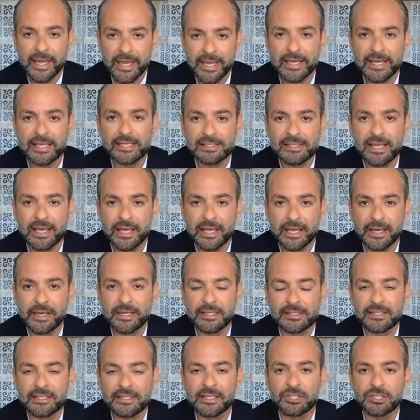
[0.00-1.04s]
And at the
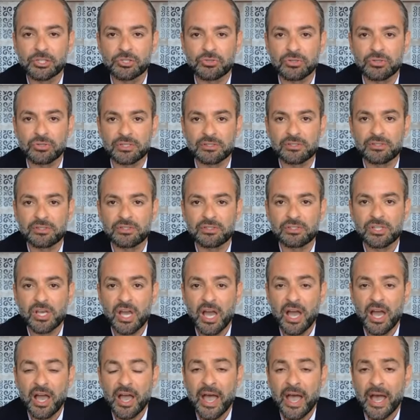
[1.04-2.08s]
time, if Washington is
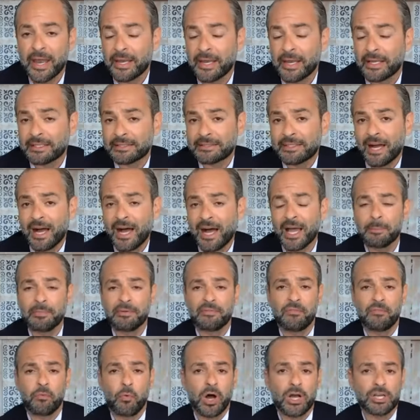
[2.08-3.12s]
unable, in
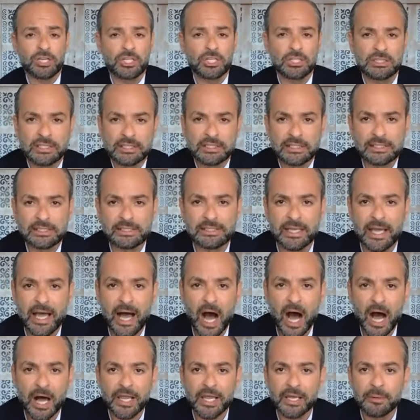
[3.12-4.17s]
fact, to exercise
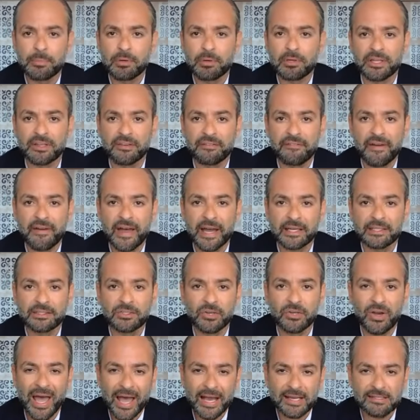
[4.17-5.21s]
that kind of
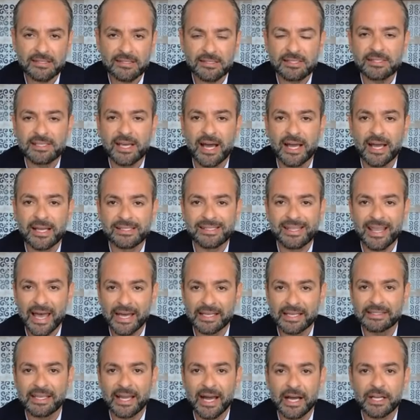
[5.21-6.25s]
leverage, uh,
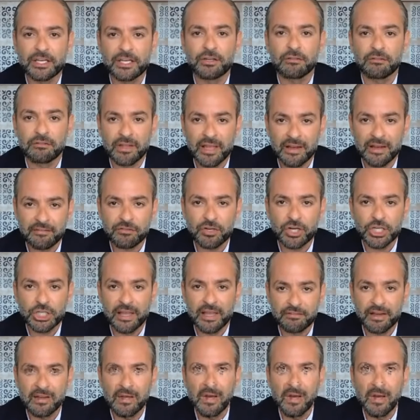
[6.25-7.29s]
I think that,
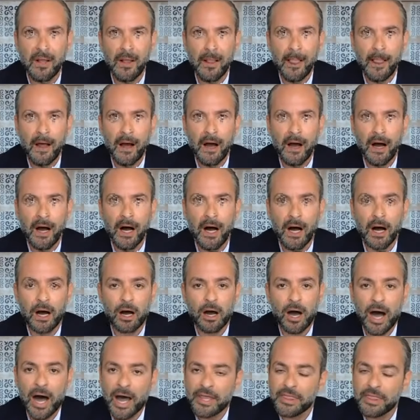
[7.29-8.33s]
frankly, its
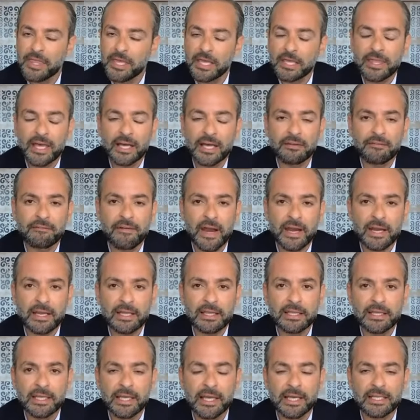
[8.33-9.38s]
partners in the Gulf,
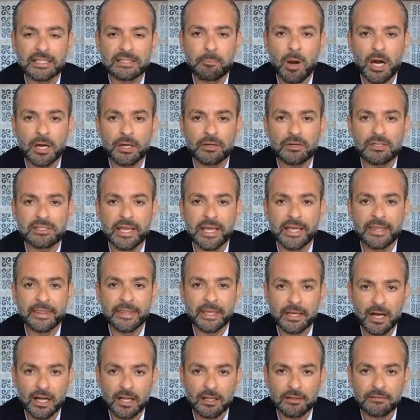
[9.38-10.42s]
Saudi Arabia,
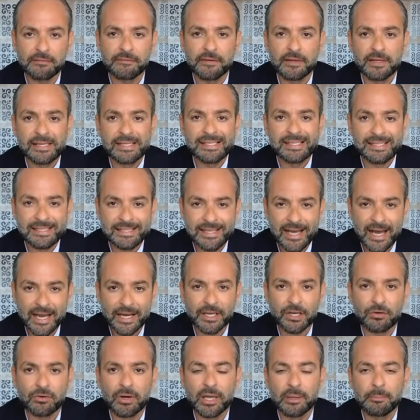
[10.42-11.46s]
Qatar, others
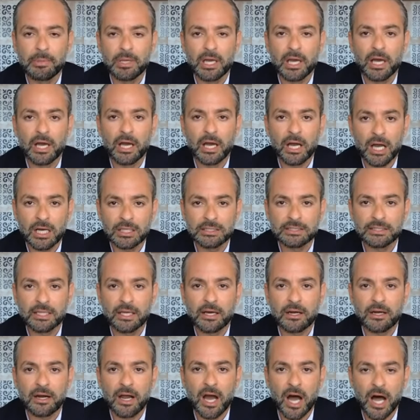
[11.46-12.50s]
included, don't
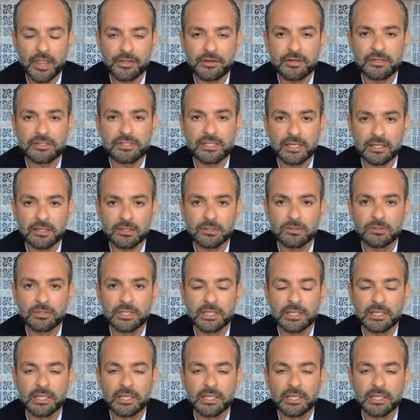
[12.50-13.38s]
have that kind of leverage.